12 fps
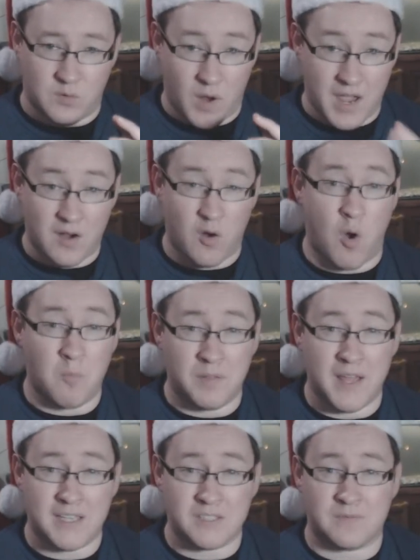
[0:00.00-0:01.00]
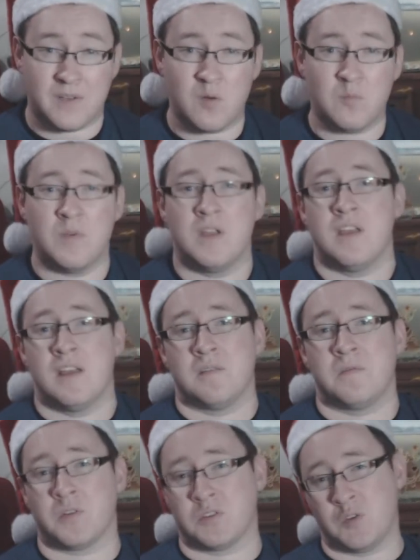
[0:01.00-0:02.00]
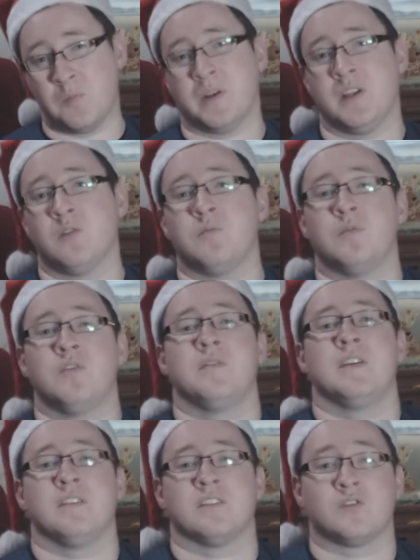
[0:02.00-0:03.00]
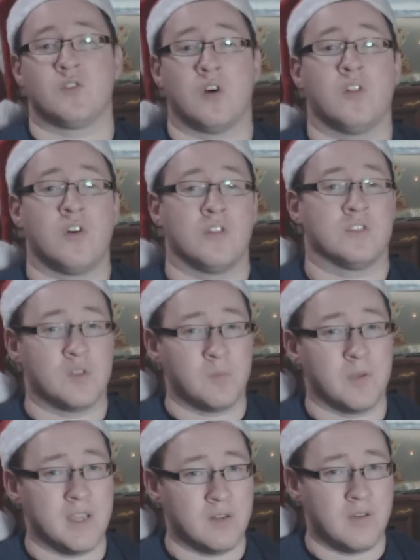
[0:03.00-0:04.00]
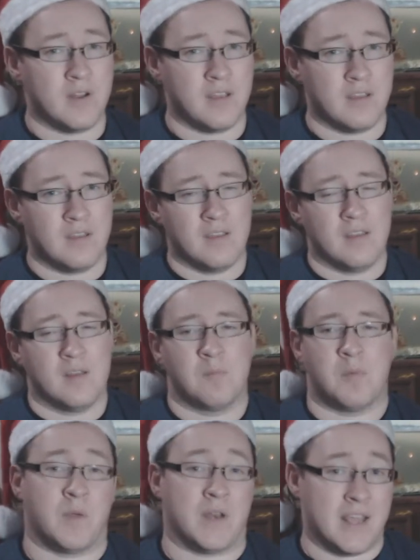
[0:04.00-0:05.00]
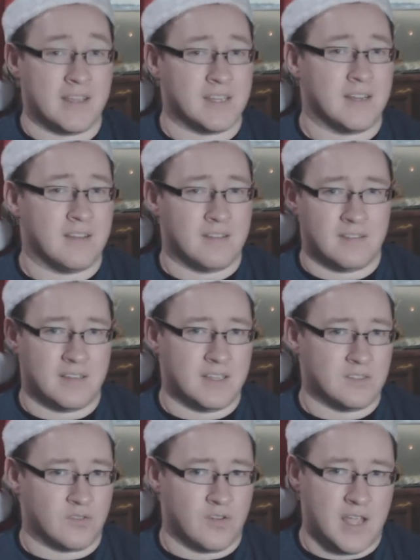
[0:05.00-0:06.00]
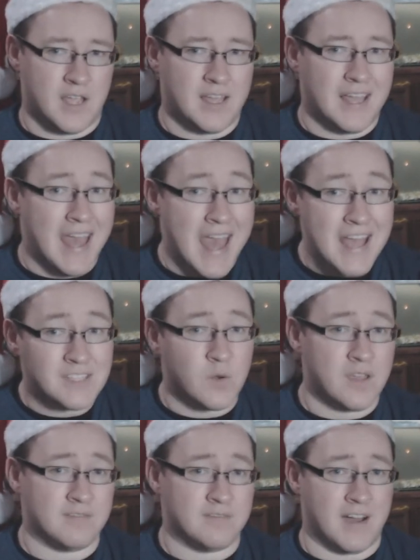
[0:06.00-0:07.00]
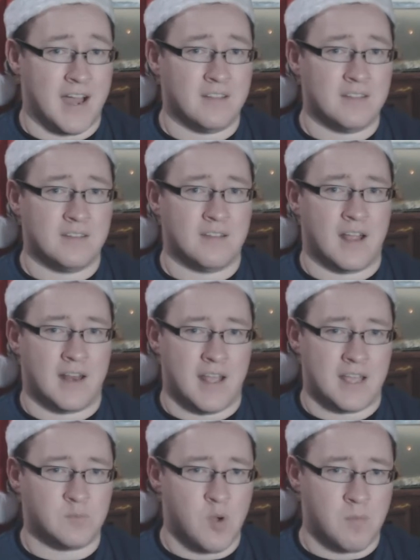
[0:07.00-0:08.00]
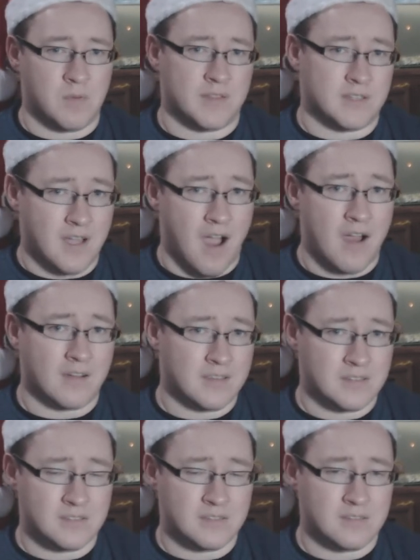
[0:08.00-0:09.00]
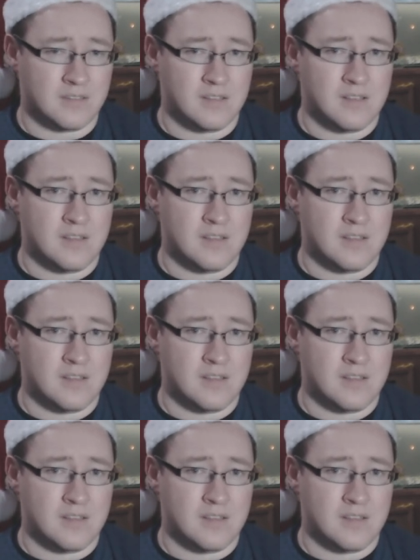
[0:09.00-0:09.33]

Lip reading: quite a complex film for a superhero movie. There's not a lot of the superhero in it, but when he is in it, it's great. It is quite violent, and it is probably the darkest,